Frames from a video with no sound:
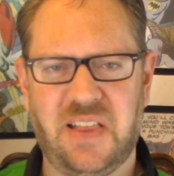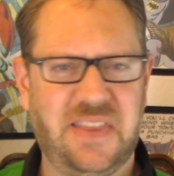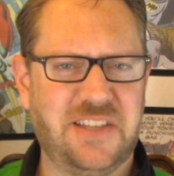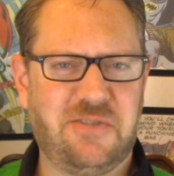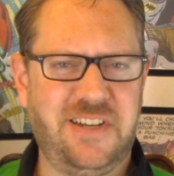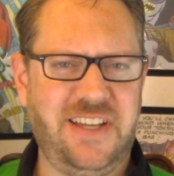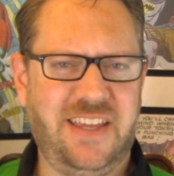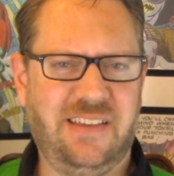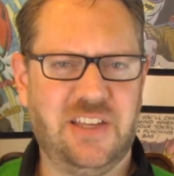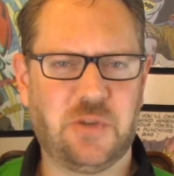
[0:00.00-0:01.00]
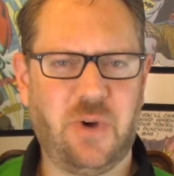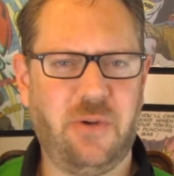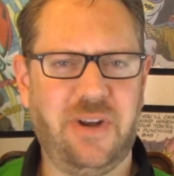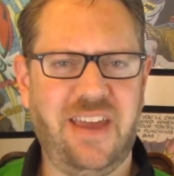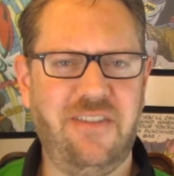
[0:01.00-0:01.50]
That's ridiculous. Where
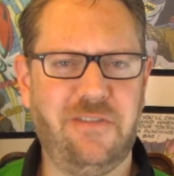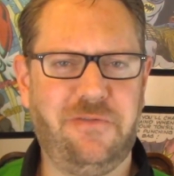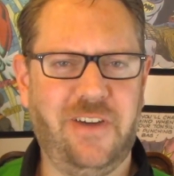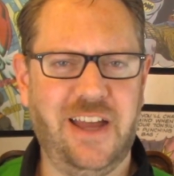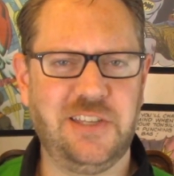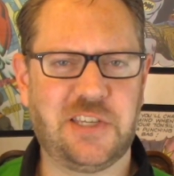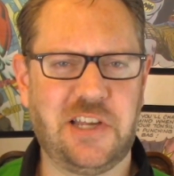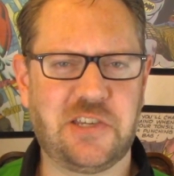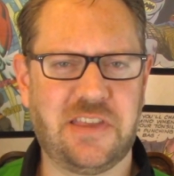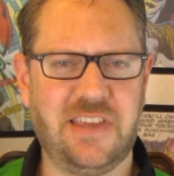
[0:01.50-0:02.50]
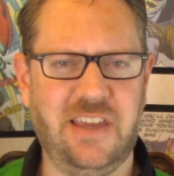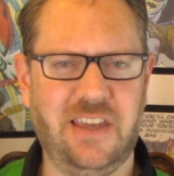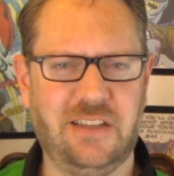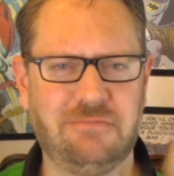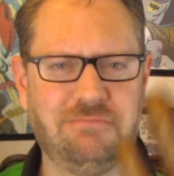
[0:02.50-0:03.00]
would I even find such a
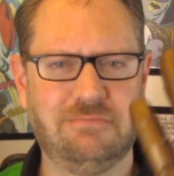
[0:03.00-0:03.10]
thing?